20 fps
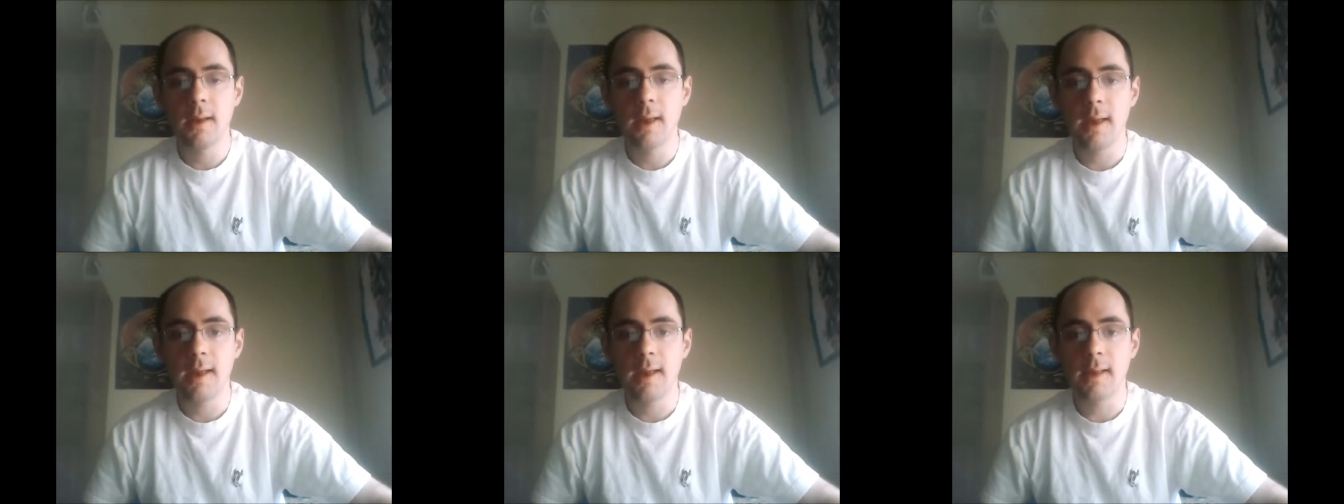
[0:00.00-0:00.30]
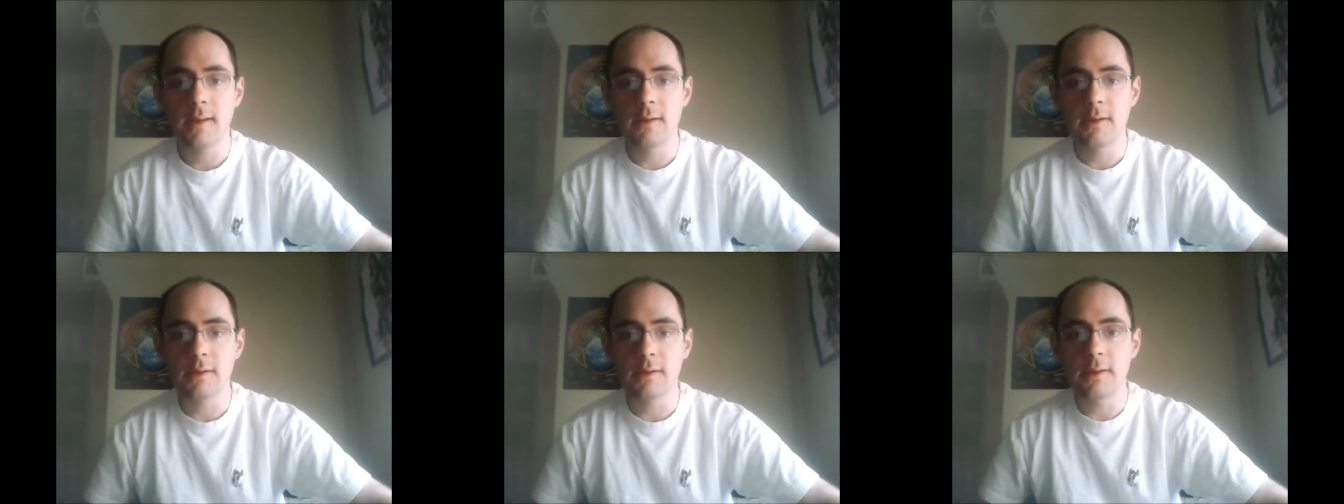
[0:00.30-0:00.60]

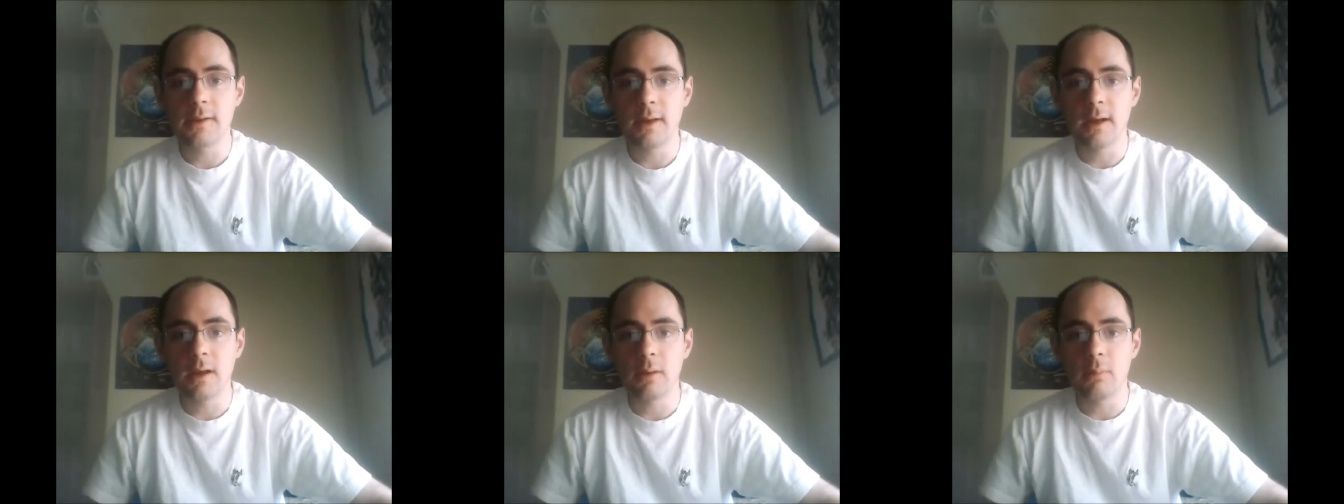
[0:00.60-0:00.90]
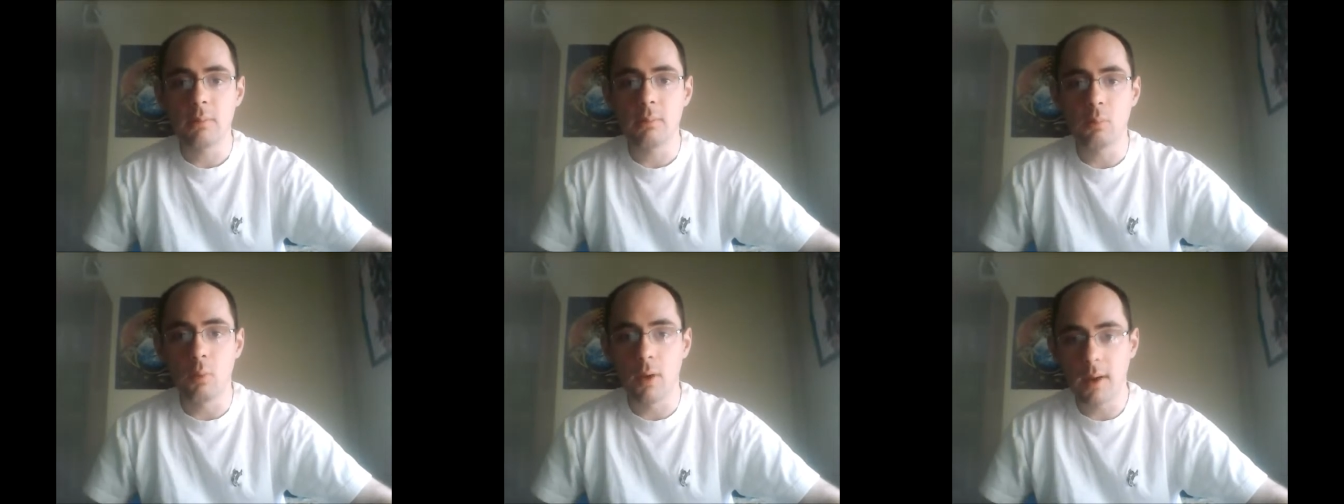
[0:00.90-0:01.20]
And
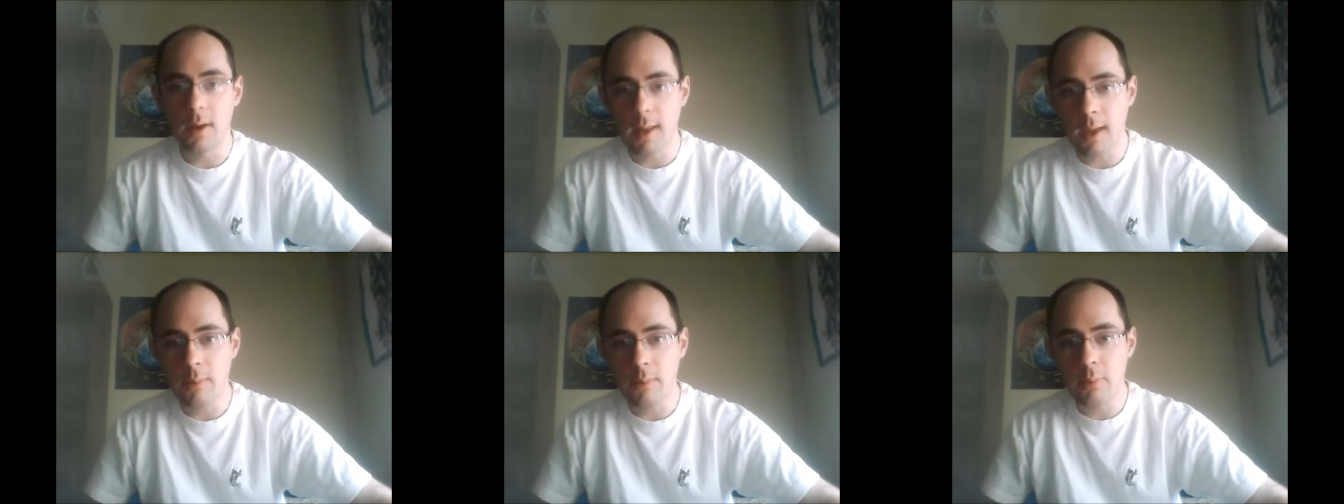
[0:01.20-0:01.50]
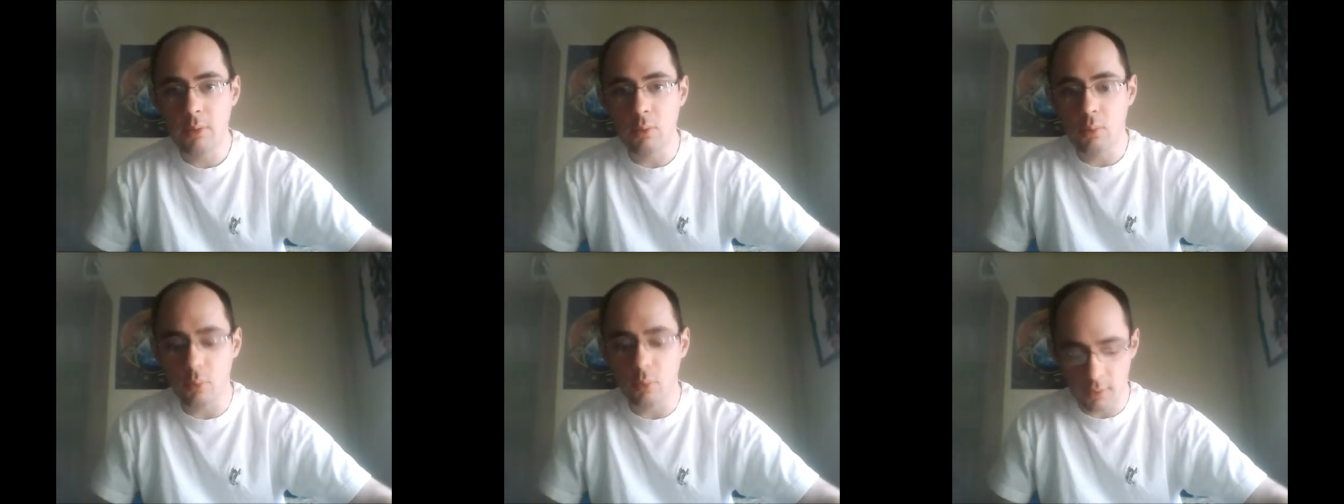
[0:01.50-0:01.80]
what
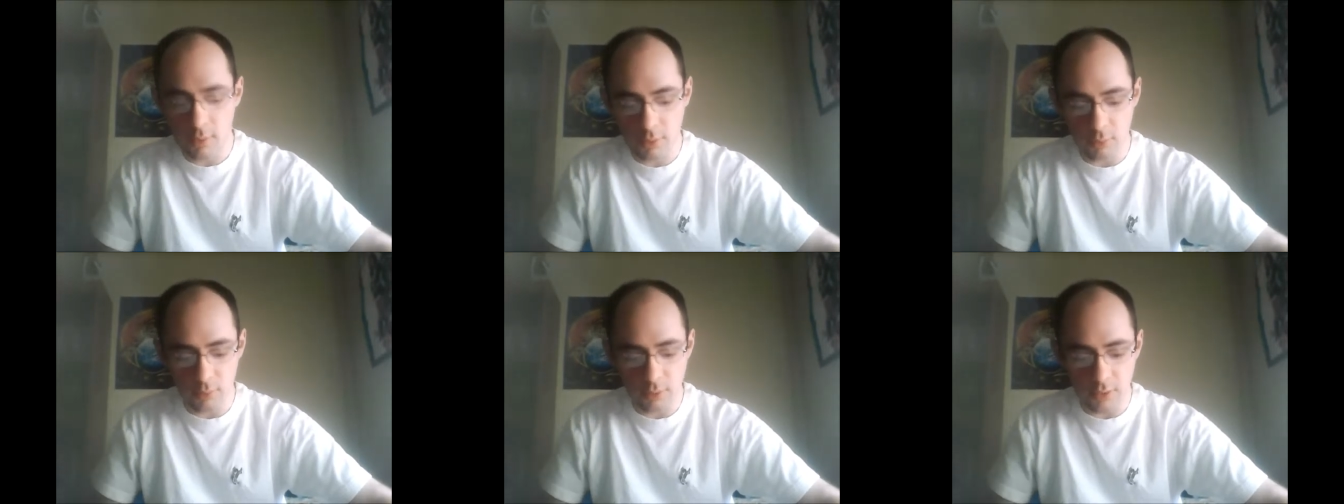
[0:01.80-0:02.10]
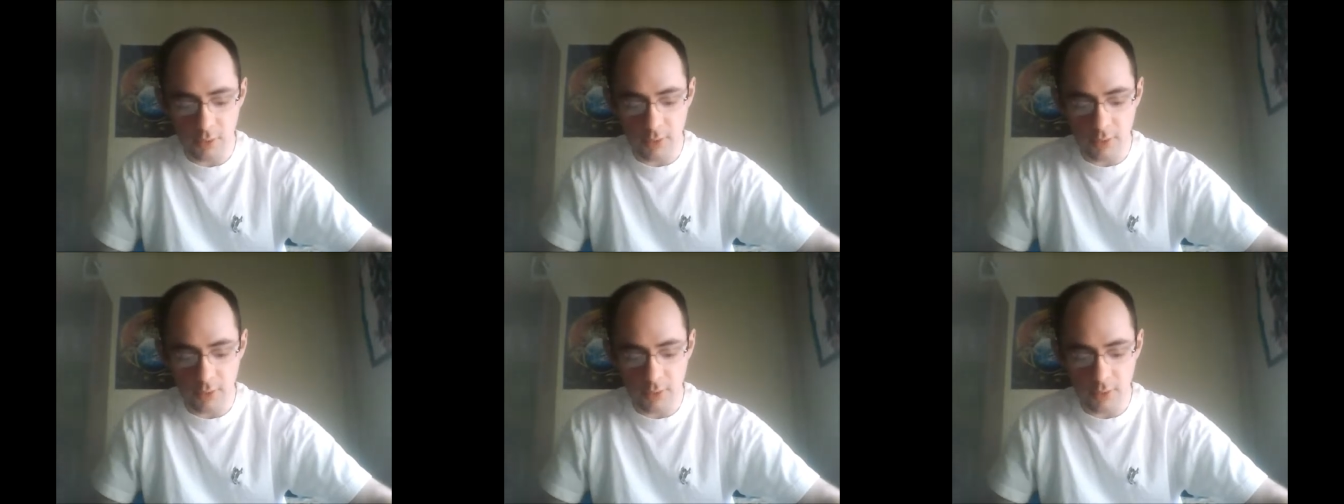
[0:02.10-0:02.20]
happened was